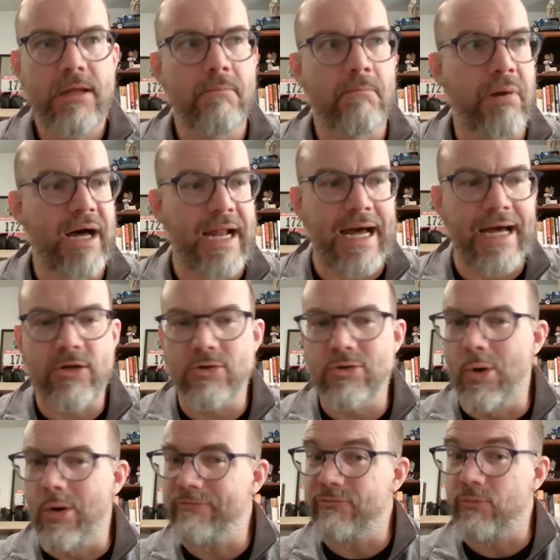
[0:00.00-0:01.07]
but I don't
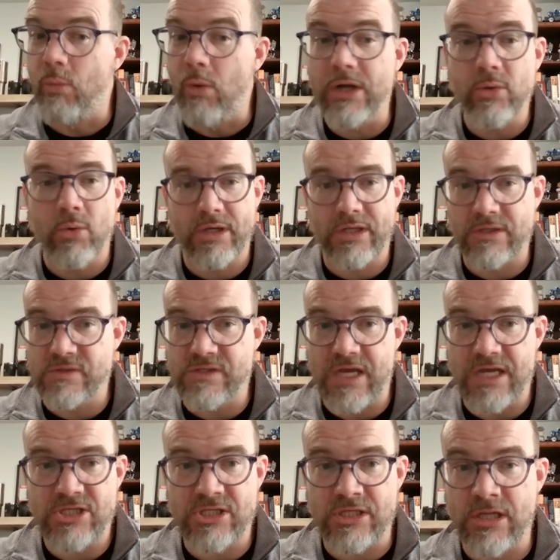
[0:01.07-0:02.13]
know of one
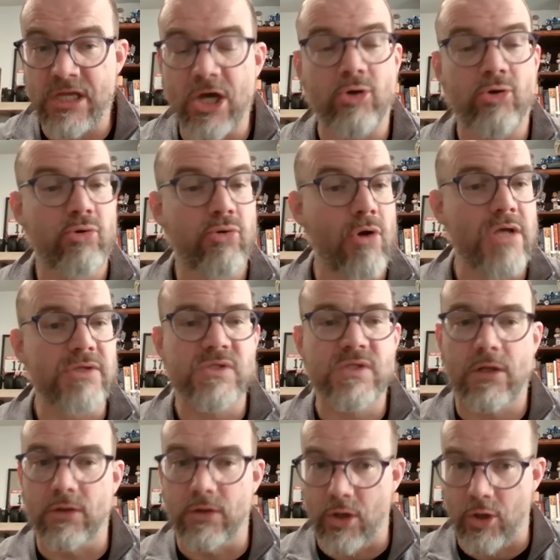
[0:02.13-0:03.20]
organization across
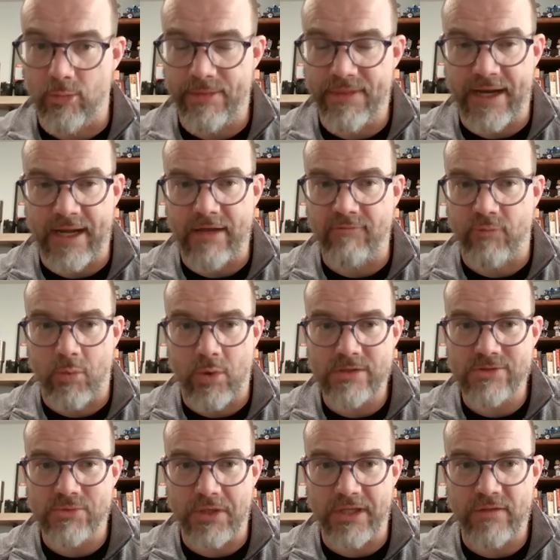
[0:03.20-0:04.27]
the globe that I've
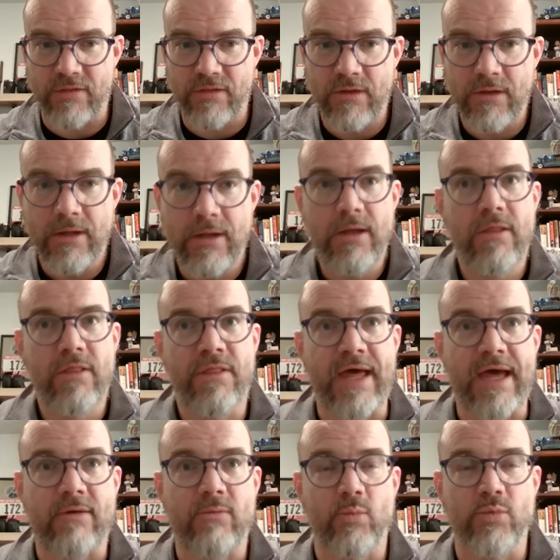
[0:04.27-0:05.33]
worked with
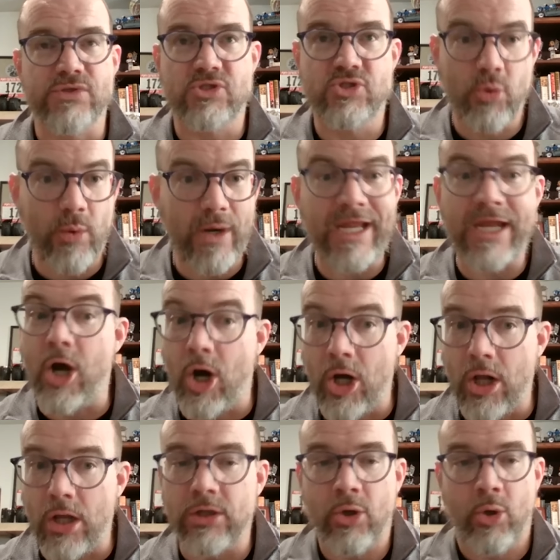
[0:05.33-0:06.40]
that was doing it
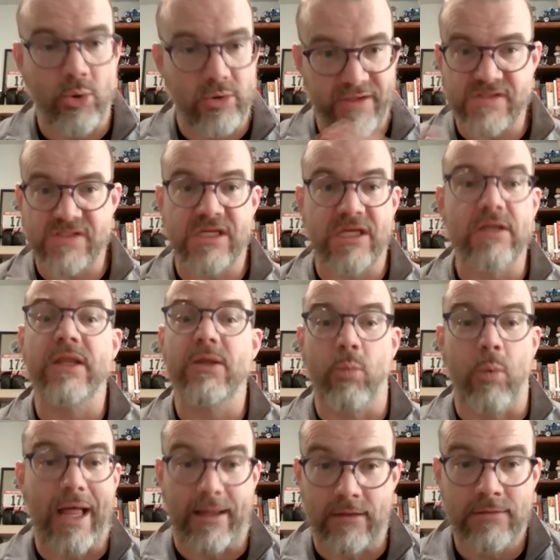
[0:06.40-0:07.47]
all
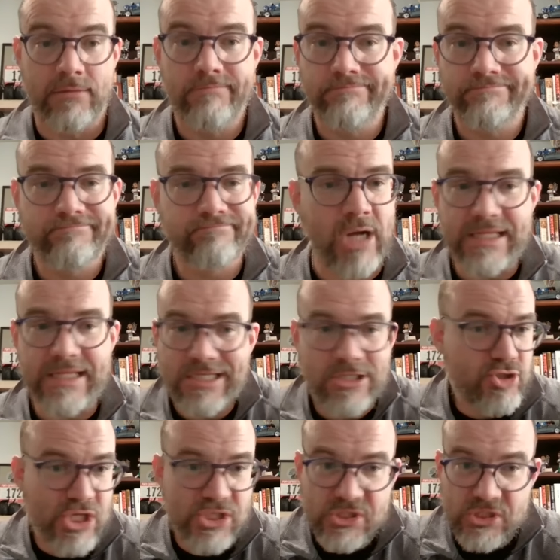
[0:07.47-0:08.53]
holistically well. Yeah. Right?
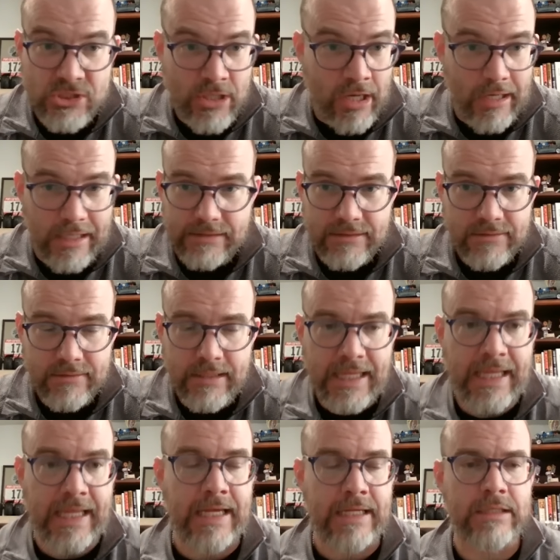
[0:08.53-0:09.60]
They're just not. Yeah.
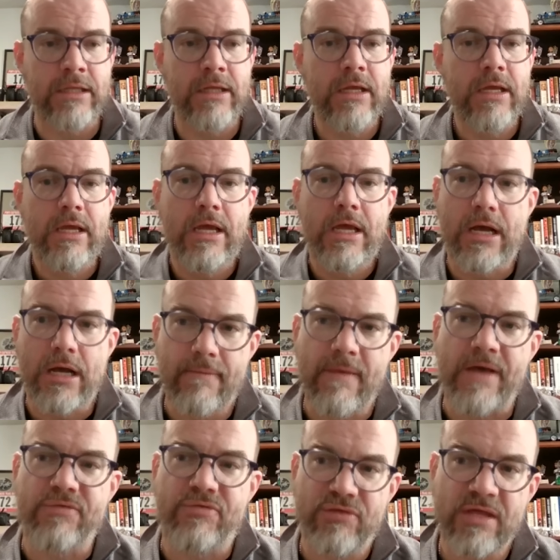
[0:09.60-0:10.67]
And
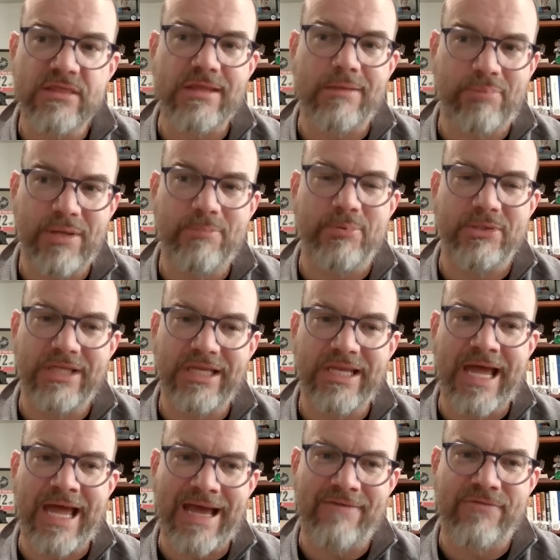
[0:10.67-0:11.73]
I think that people
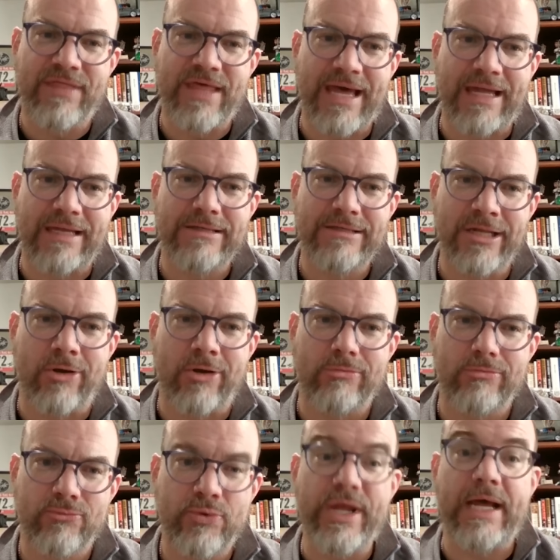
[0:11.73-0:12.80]
need to have that, you
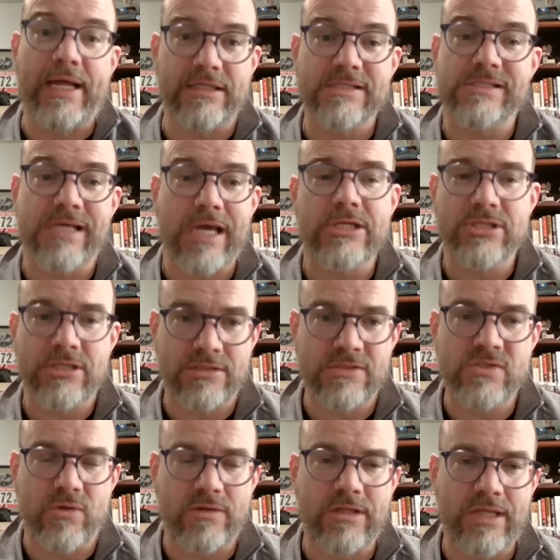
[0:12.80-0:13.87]
know,
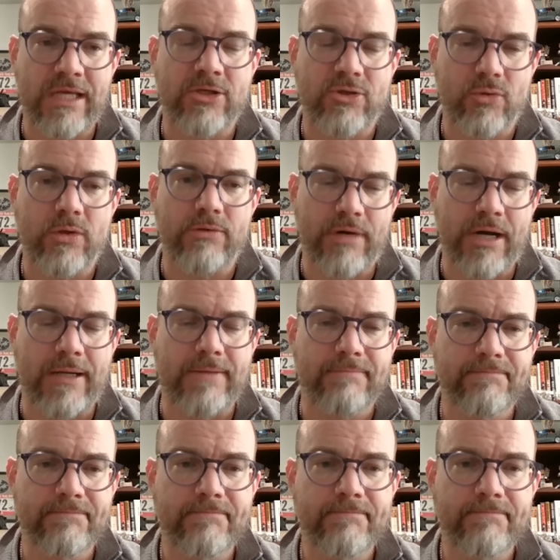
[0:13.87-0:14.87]
realization so that they can do it right.